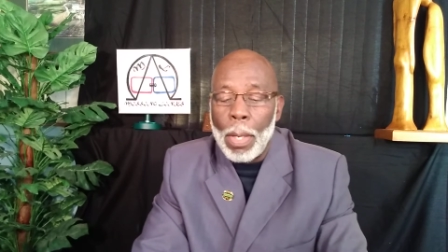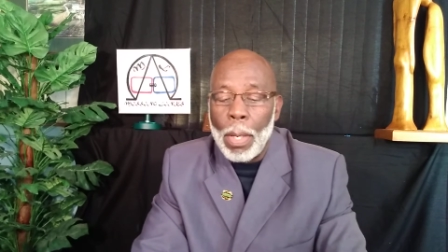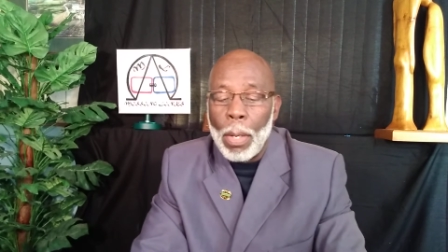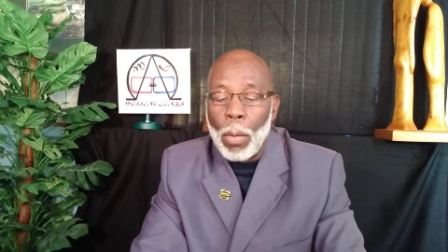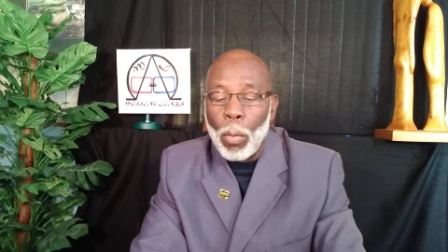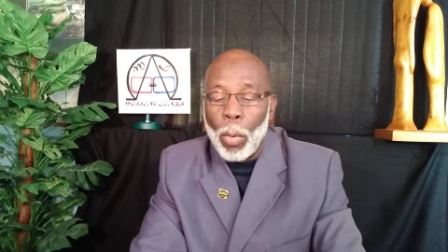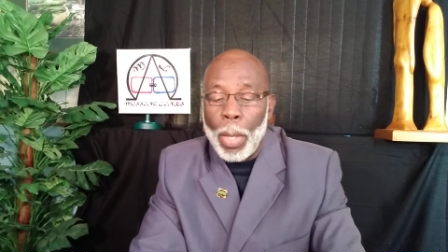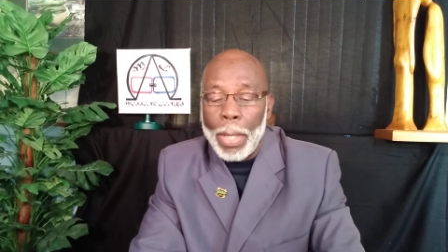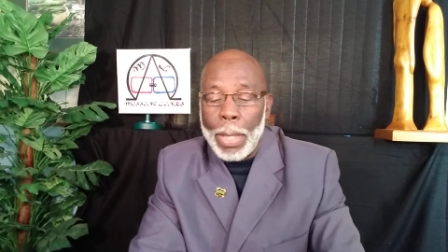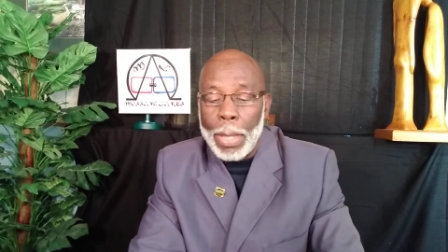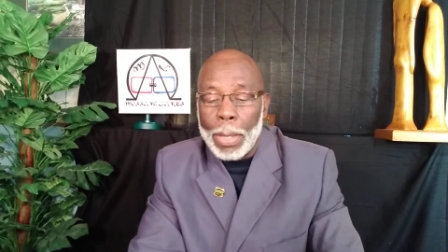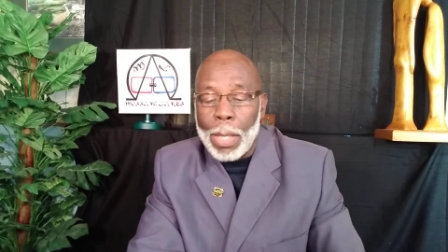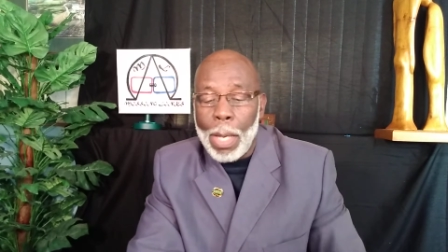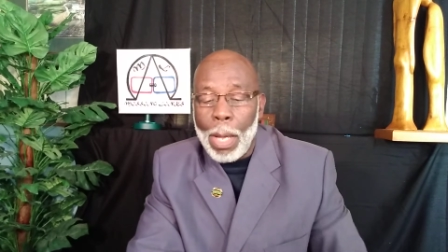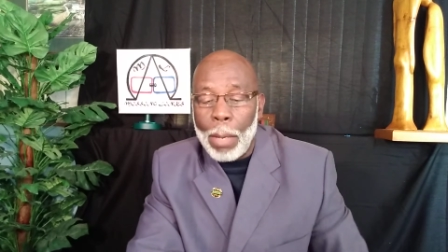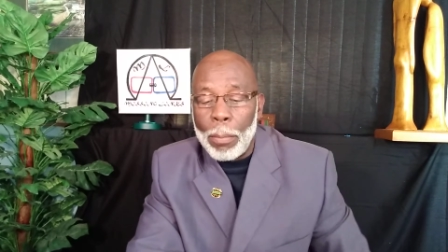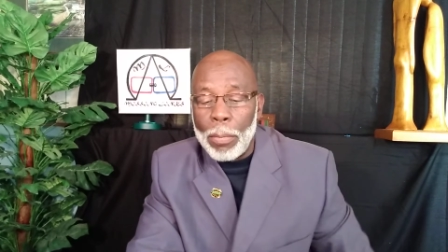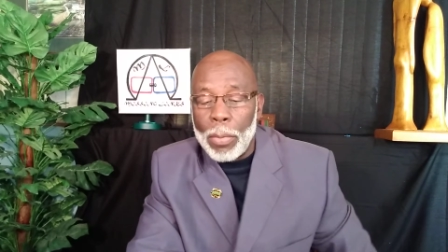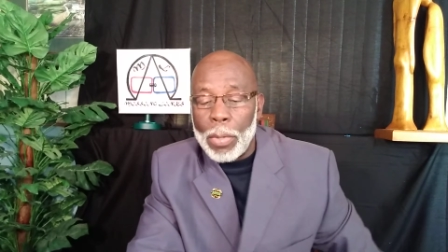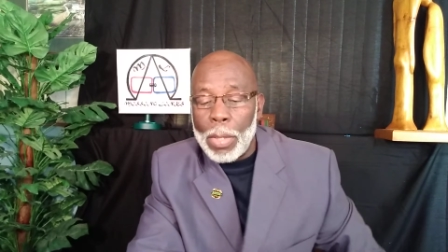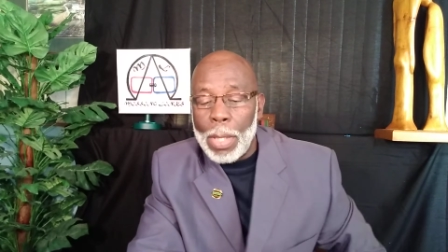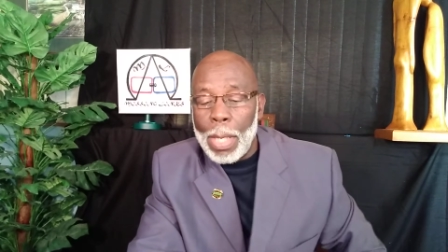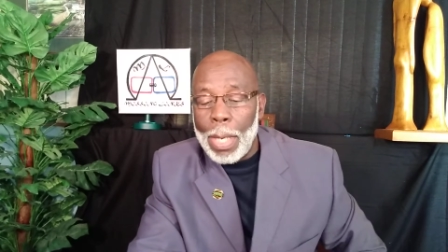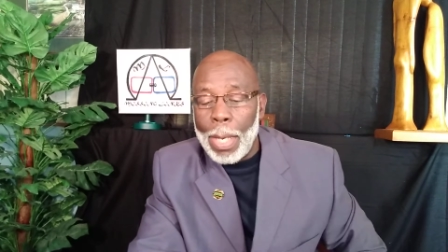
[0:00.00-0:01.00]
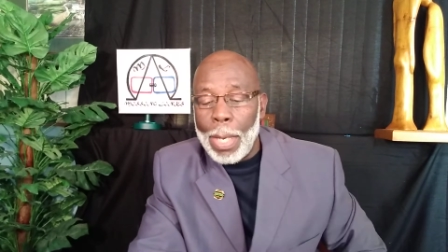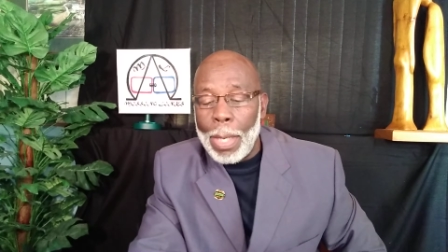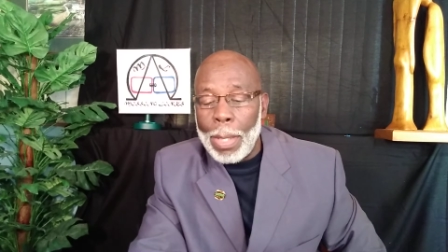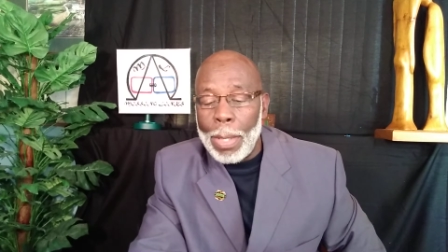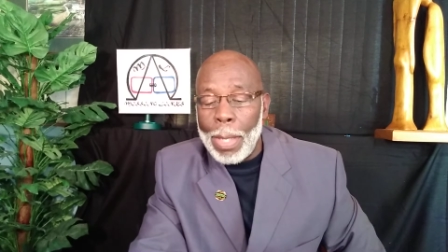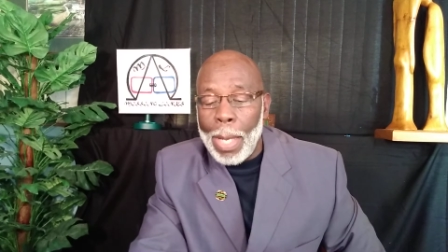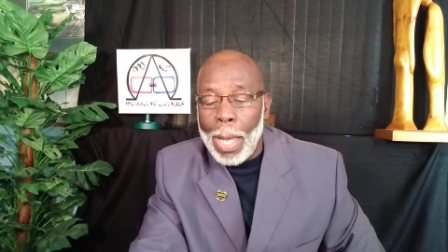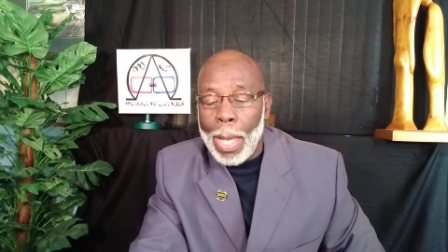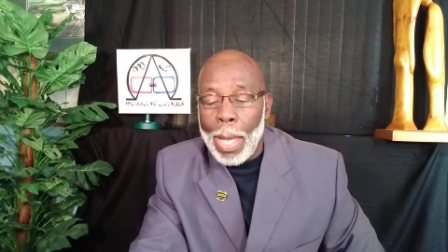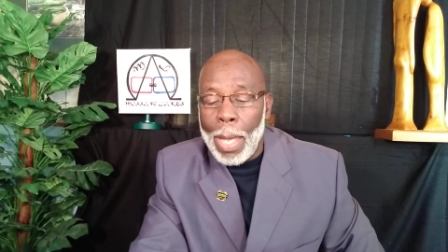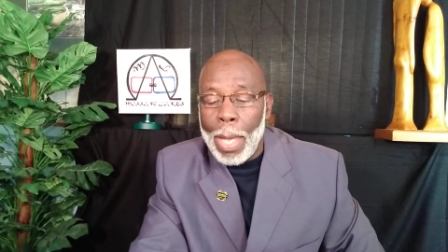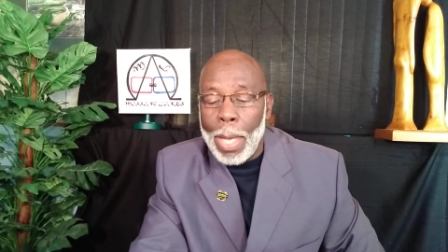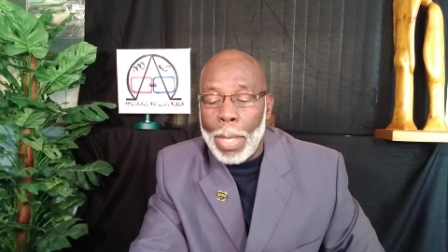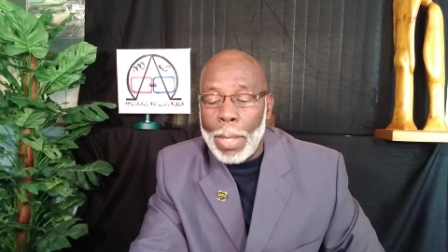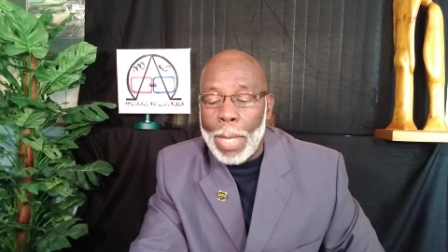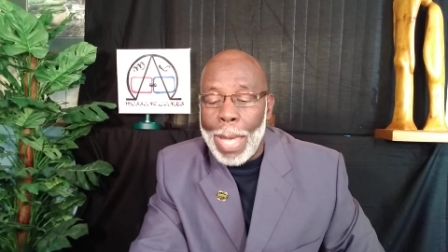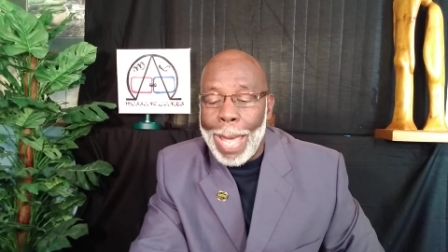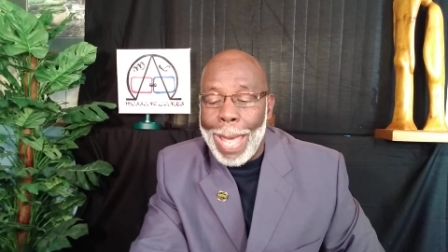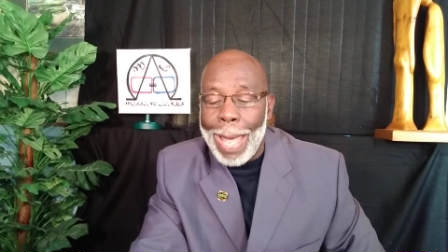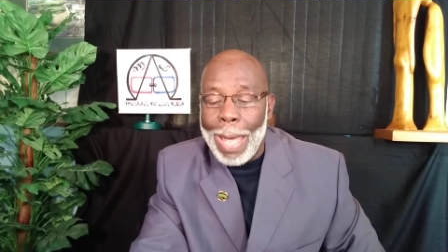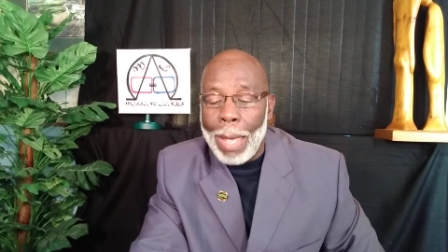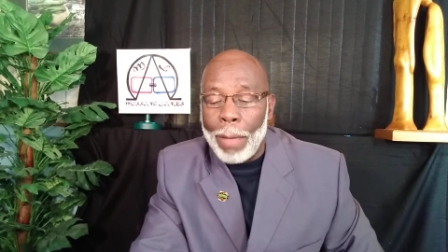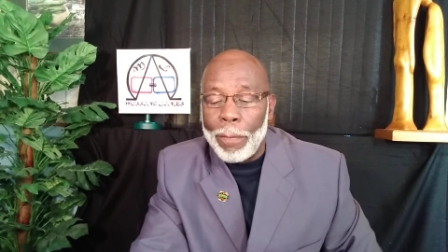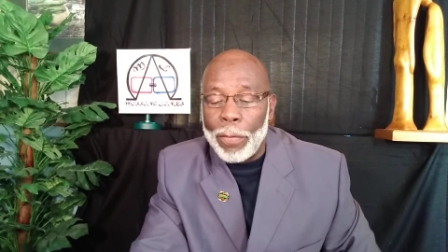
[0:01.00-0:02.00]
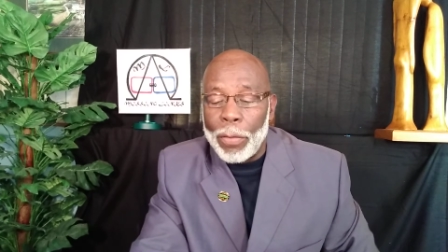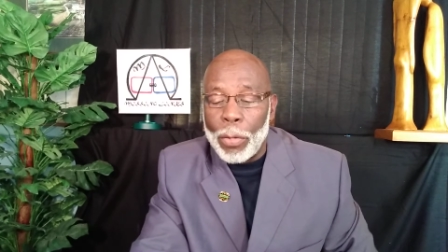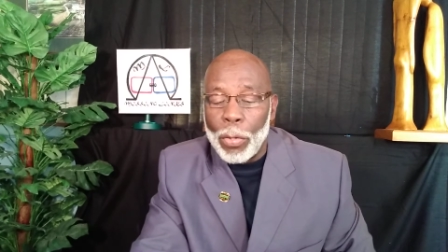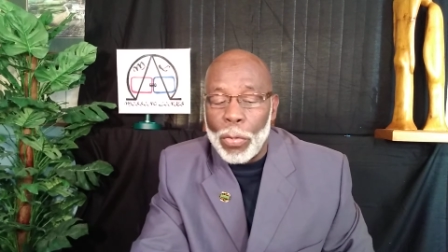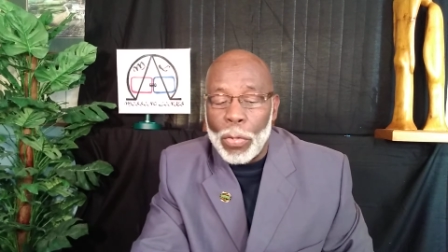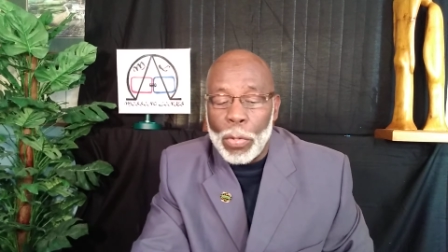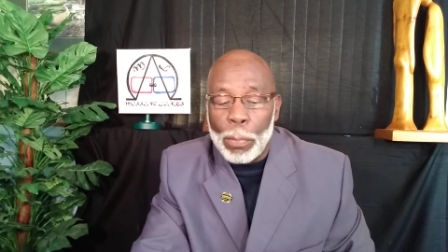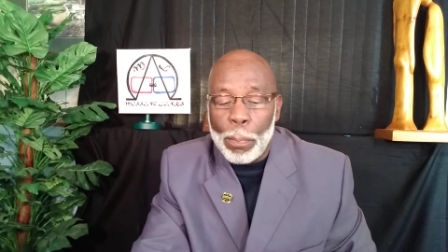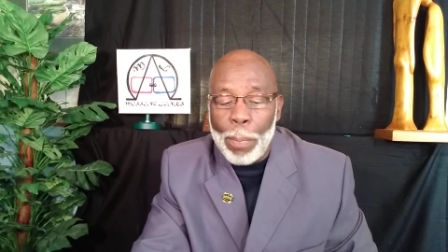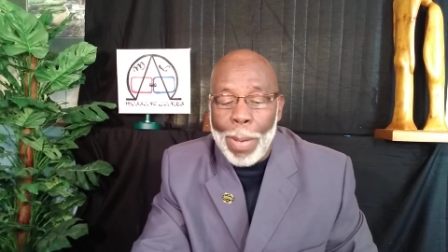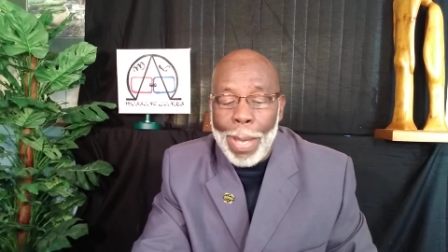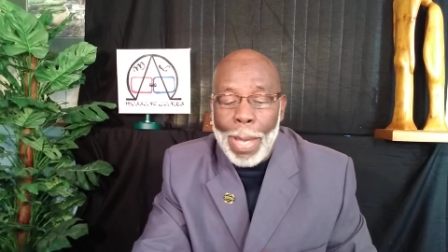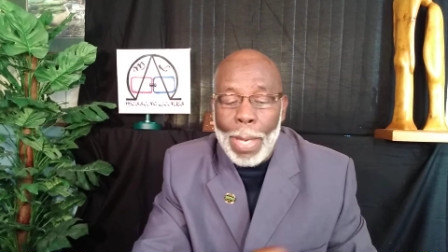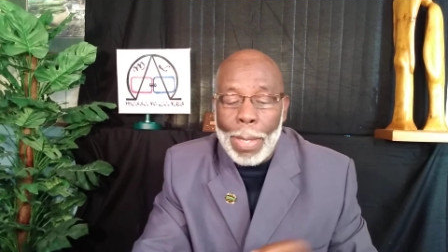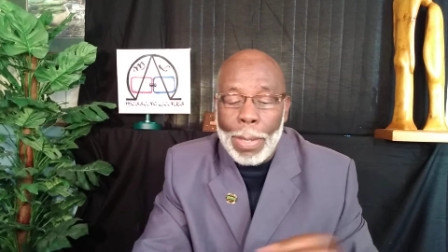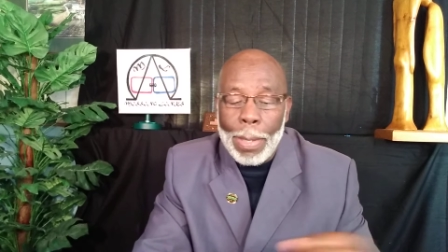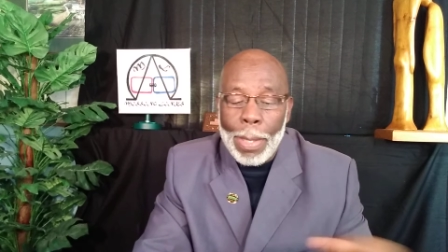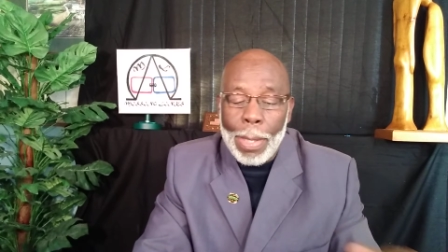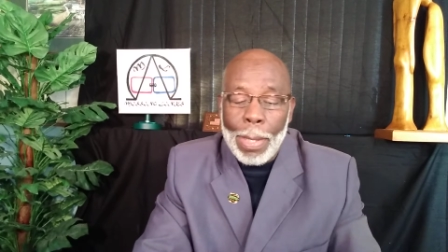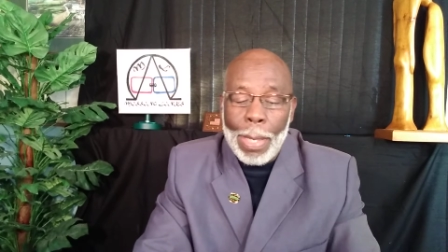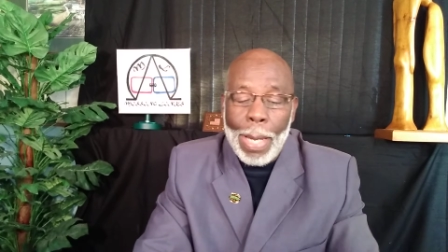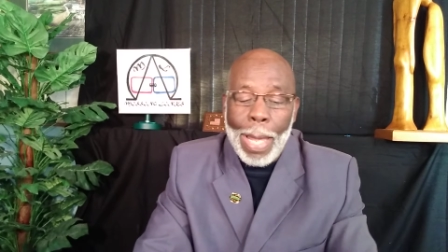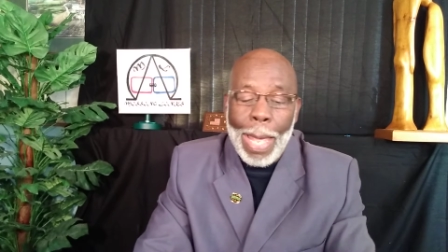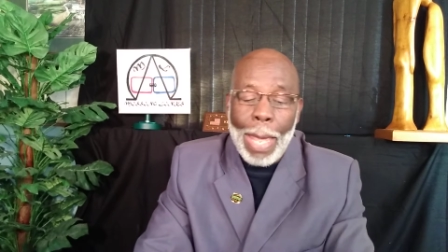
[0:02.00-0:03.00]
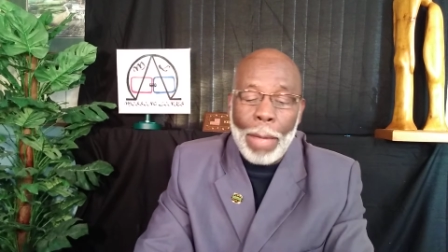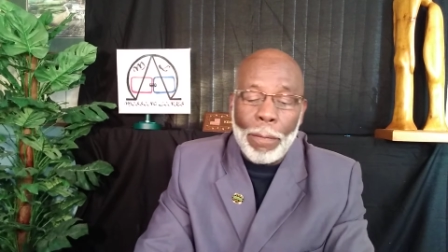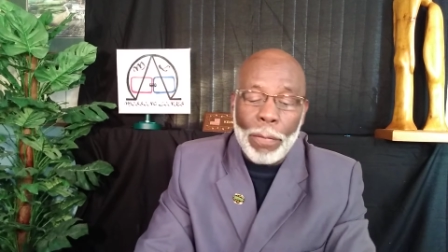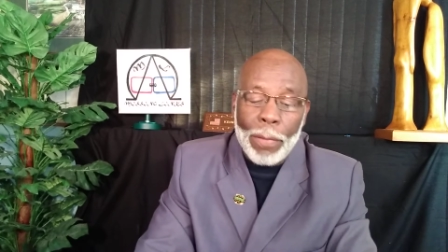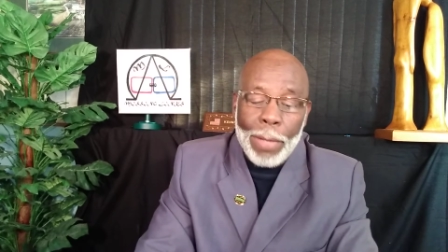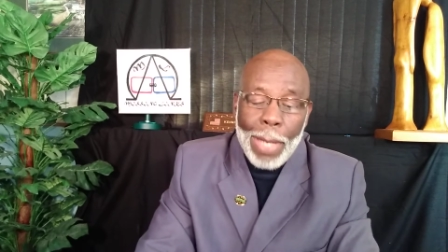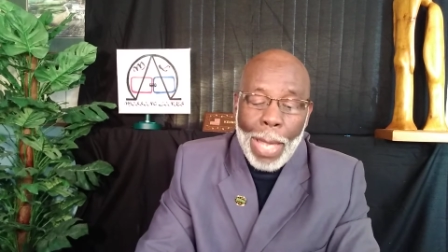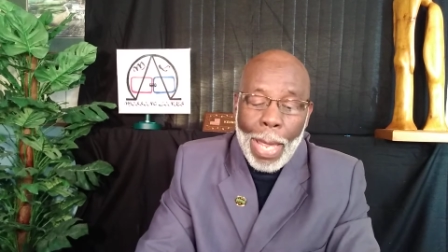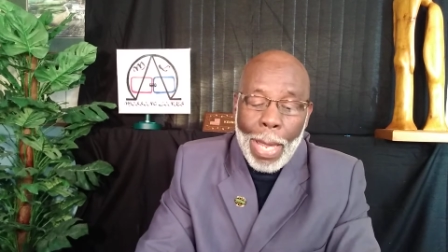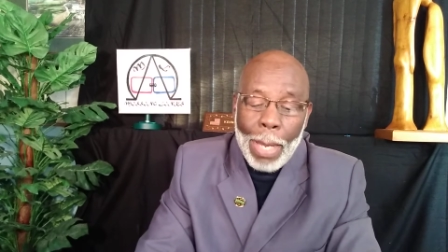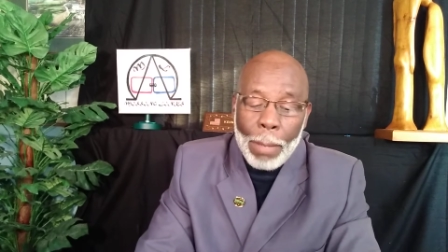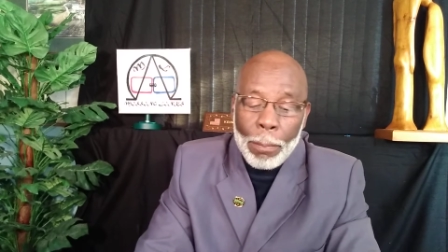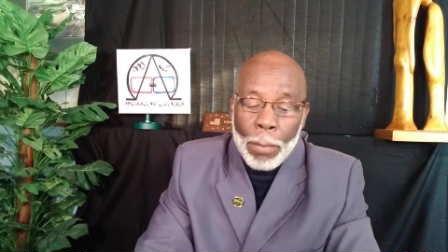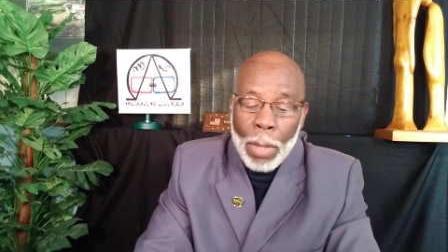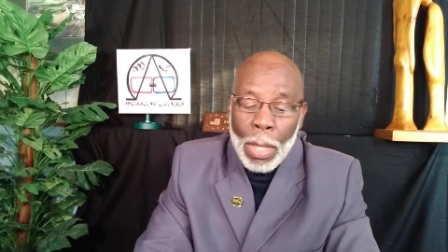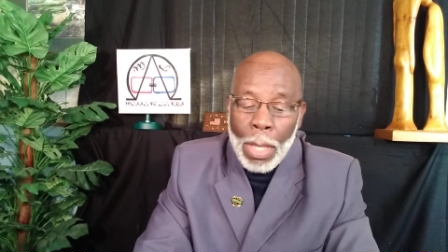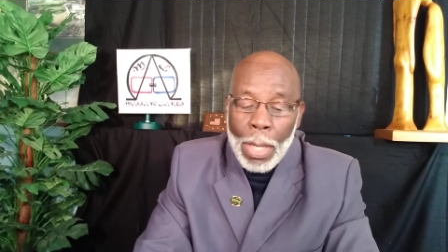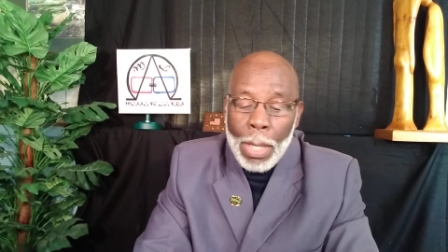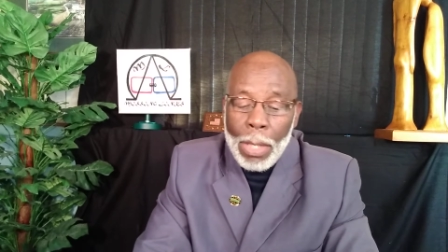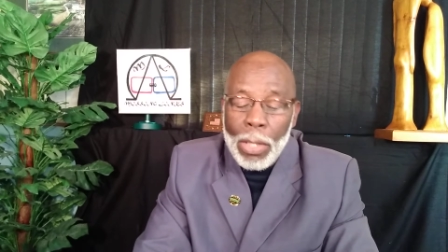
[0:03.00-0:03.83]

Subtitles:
when it comes in and have to spend a lifetime